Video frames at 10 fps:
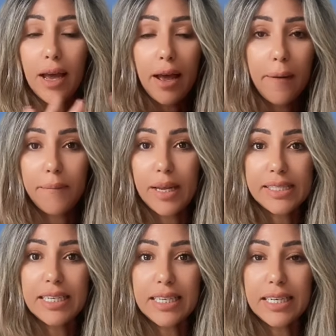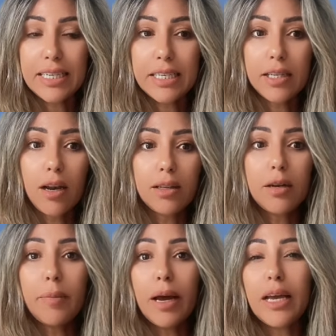aesthetic clinics to
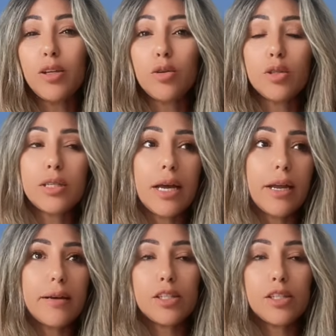London, but I used a